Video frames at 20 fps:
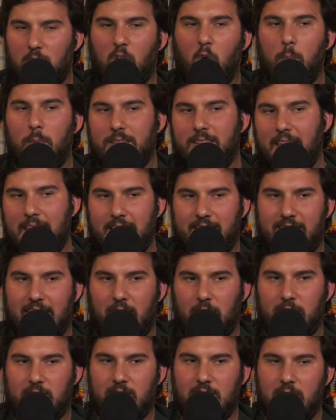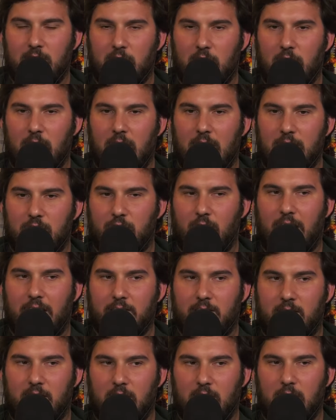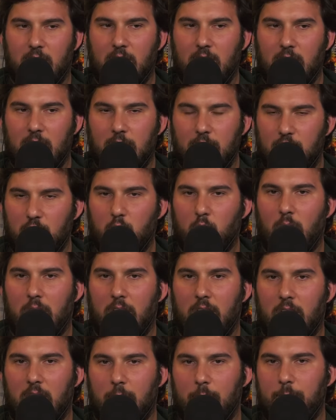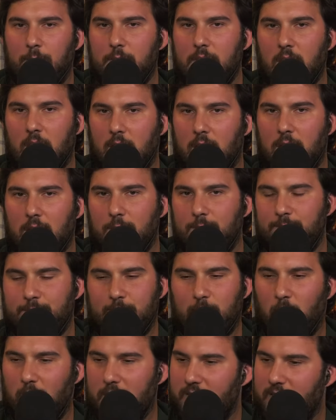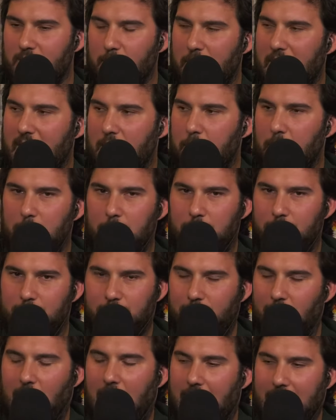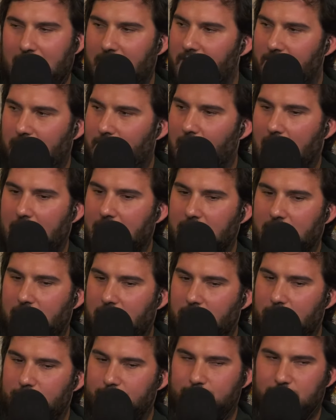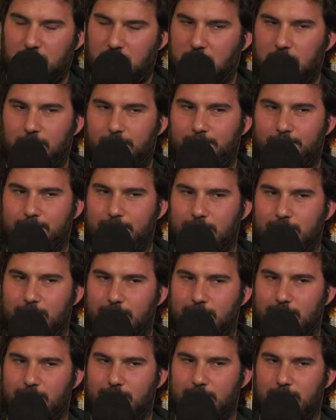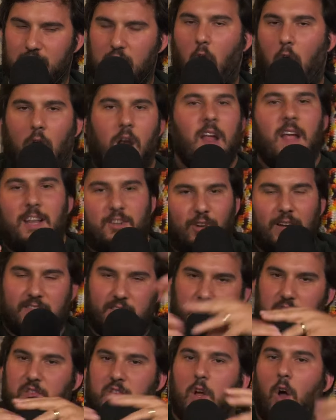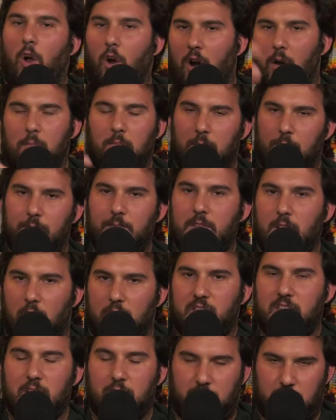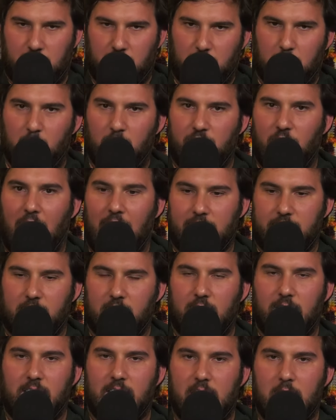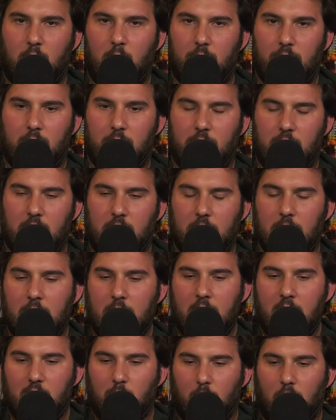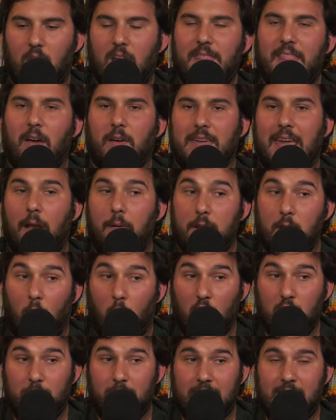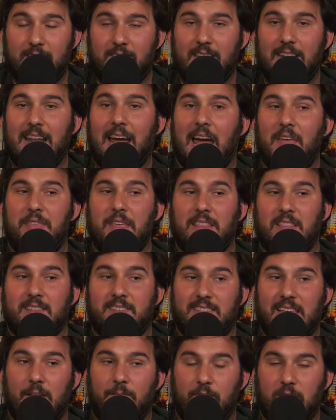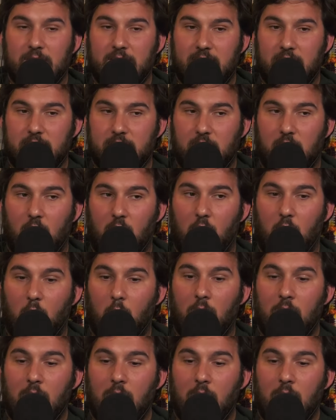takes down Caesar and tries to do what's the bad lion in Lion King? Scar tries to scar Caesar's Mufasa and take over the world. Now Gary Oldman is in it. I think the San Francisco